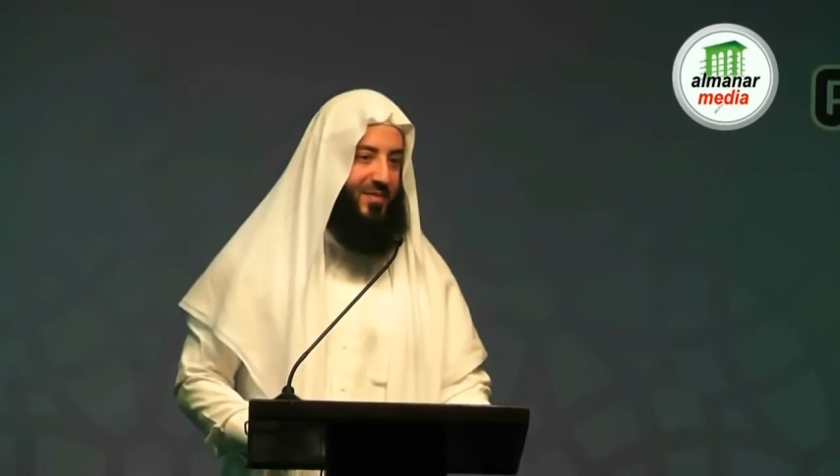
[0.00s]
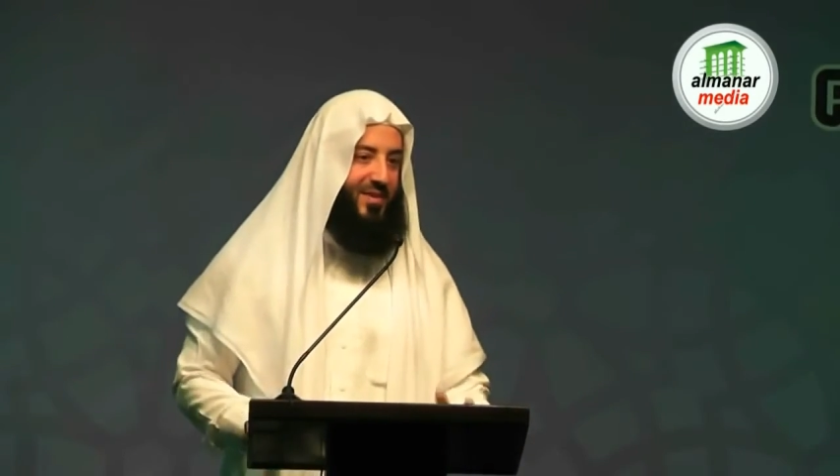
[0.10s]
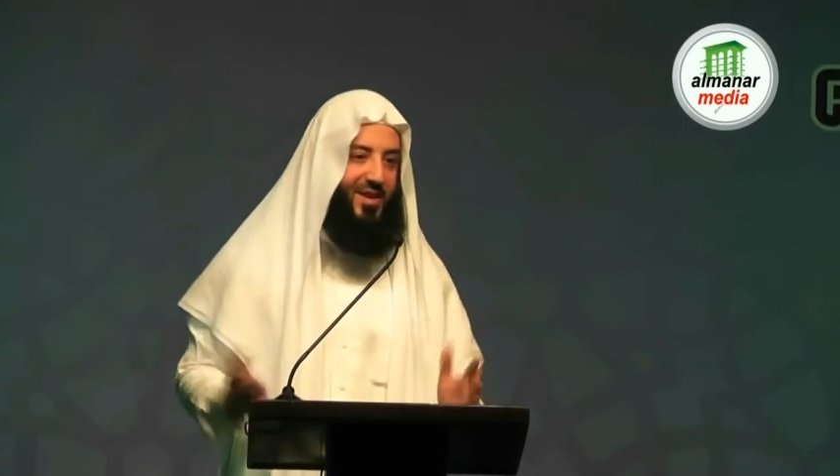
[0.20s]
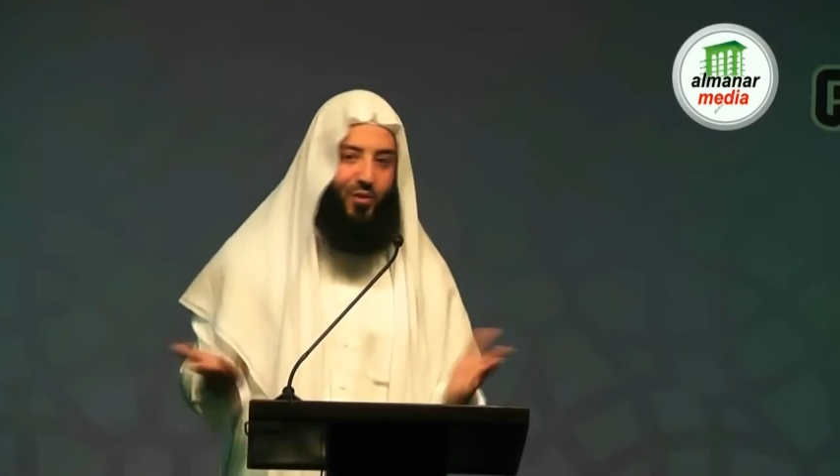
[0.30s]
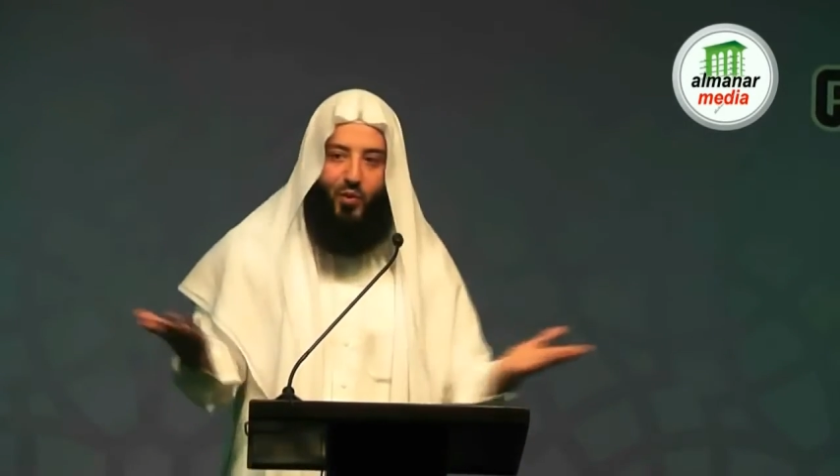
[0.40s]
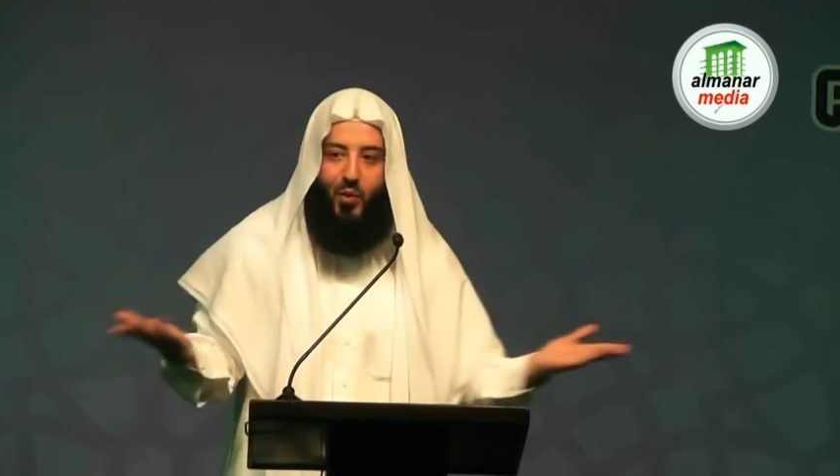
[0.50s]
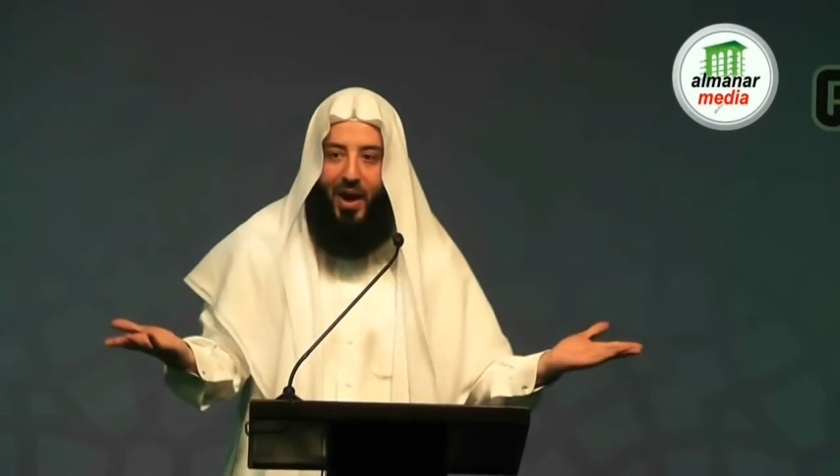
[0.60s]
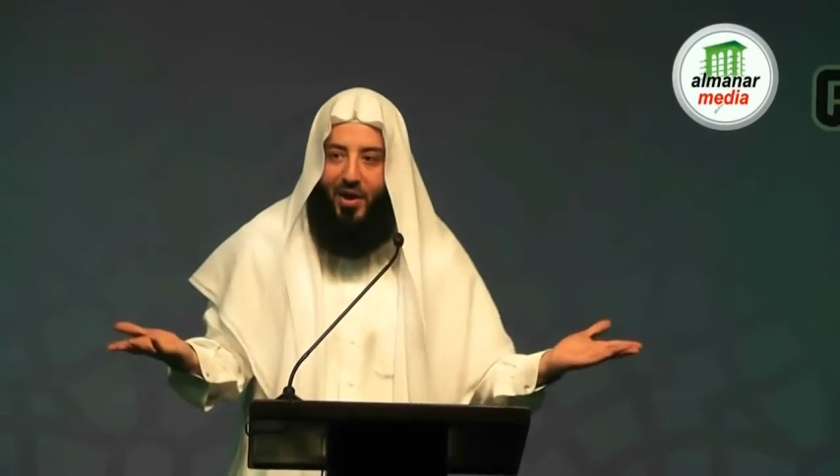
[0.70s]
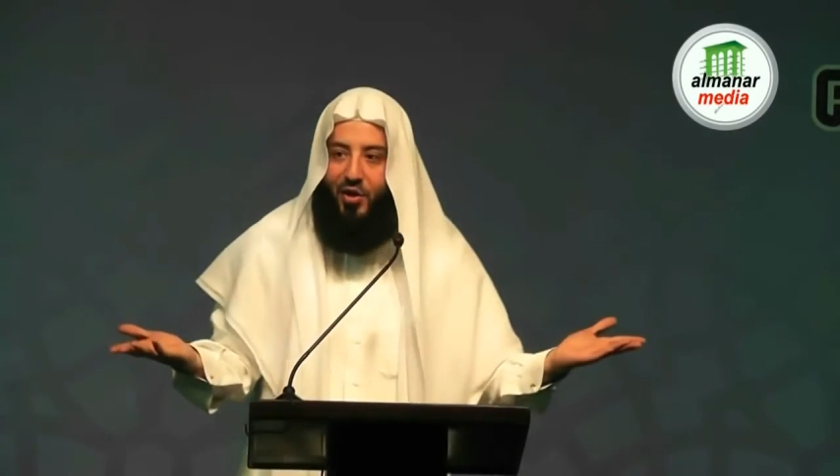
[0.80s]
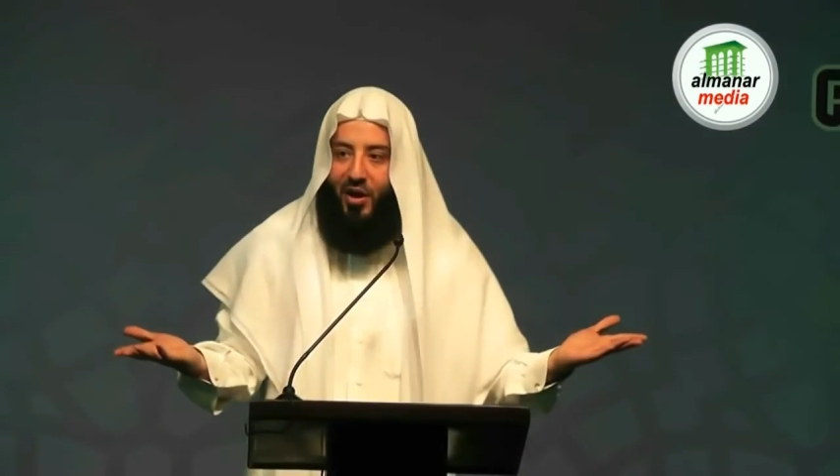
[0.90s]
Where
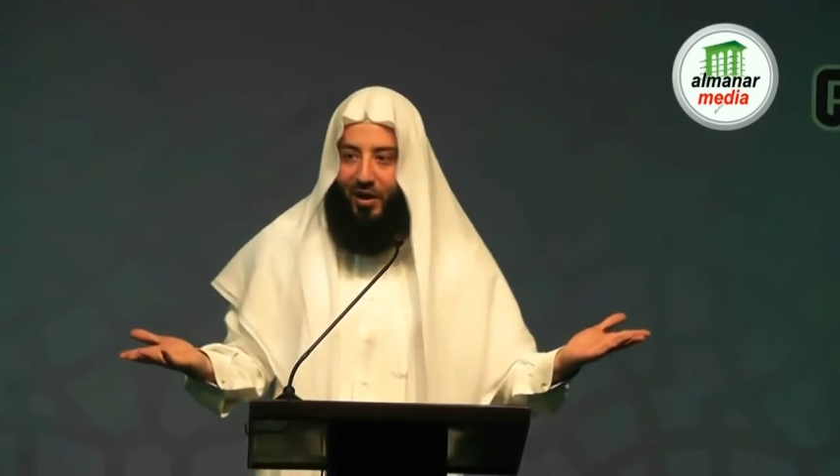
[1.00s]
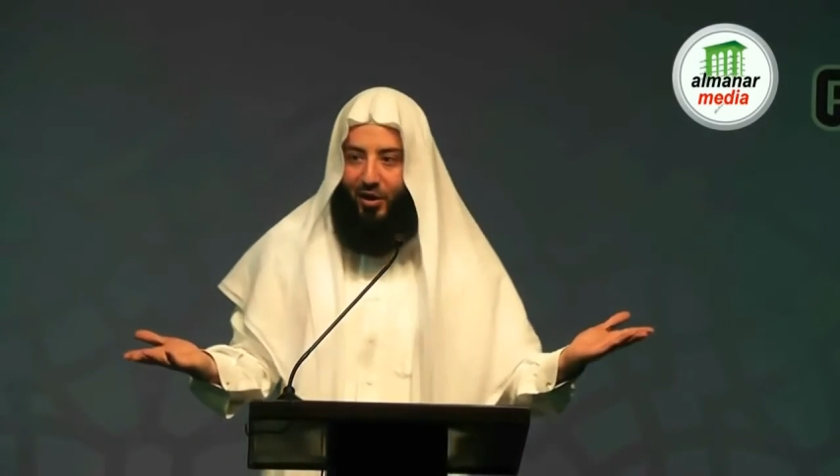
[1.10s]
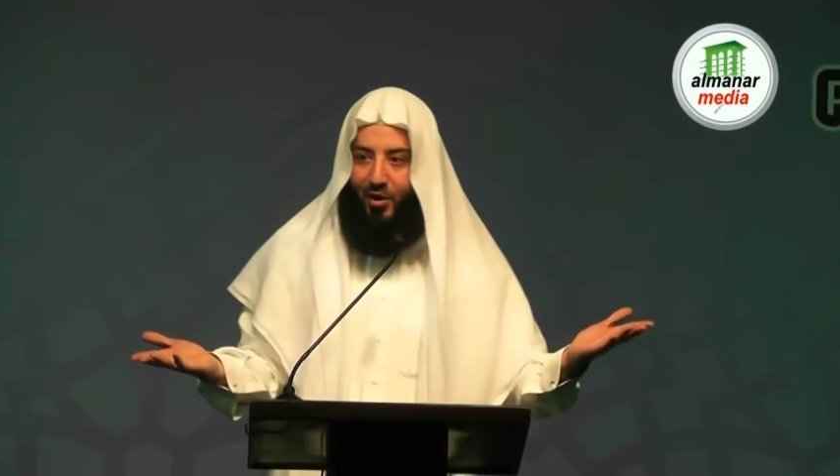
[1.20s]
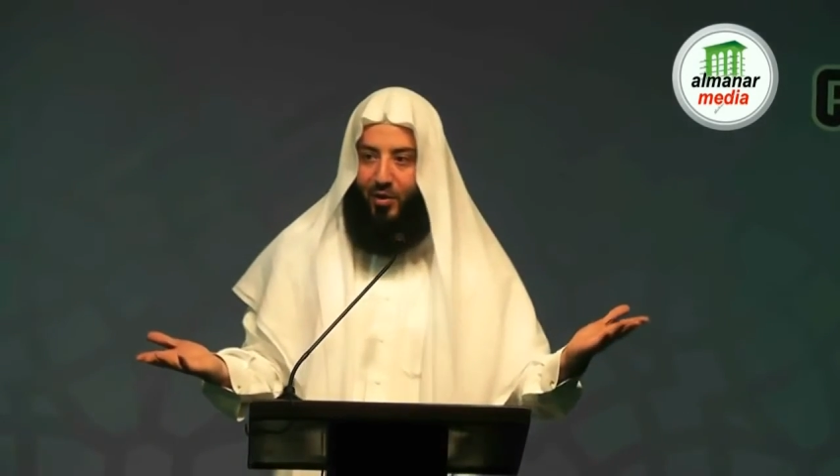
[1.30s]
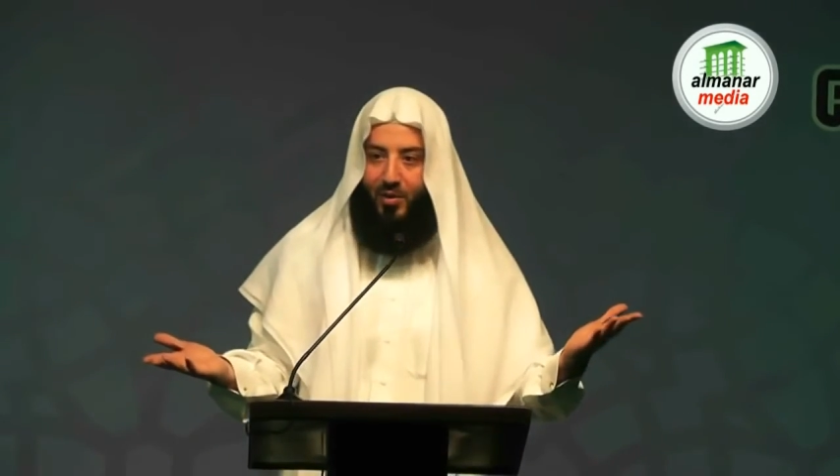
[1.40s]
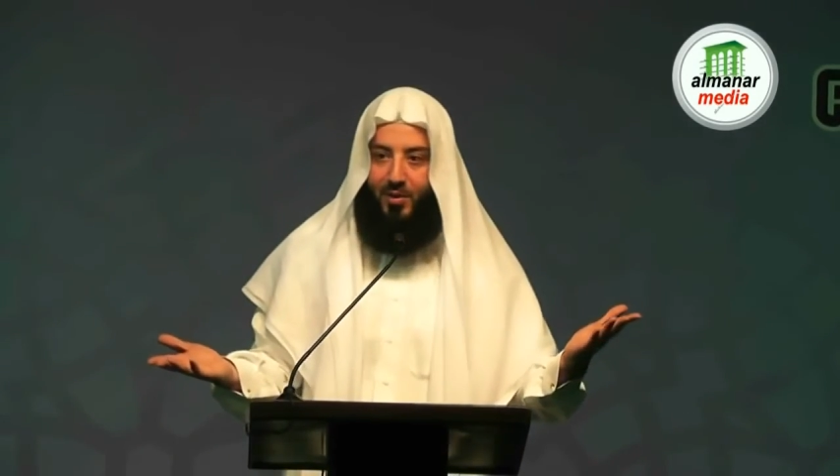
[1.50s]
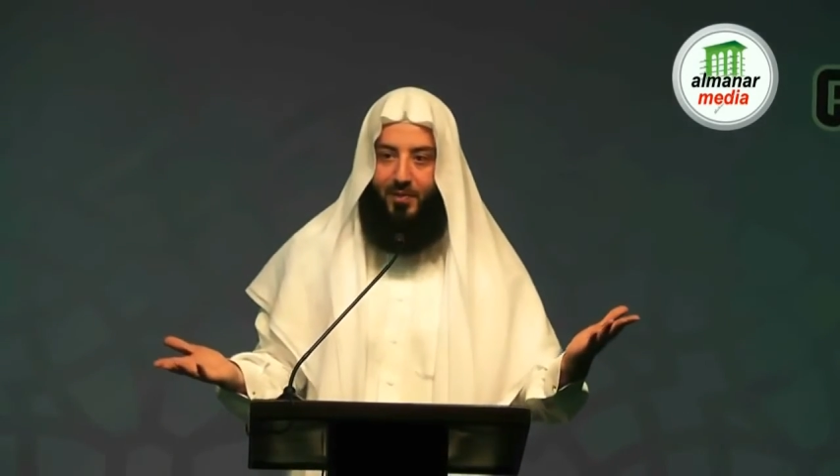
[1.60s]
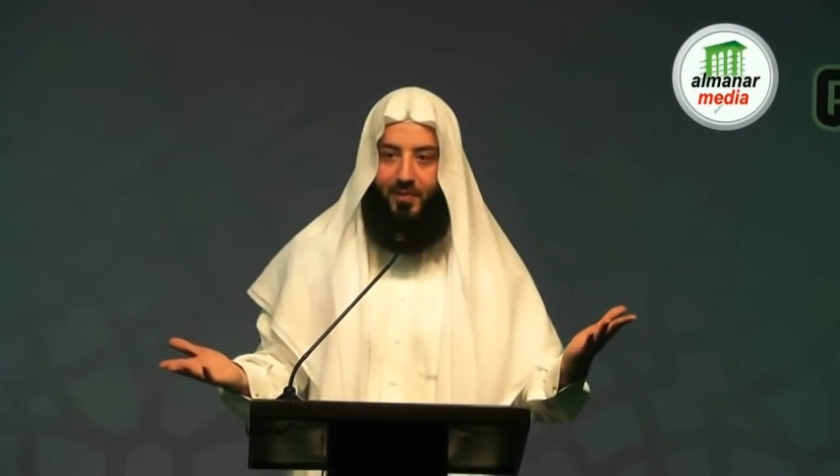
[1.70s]
are you going to go?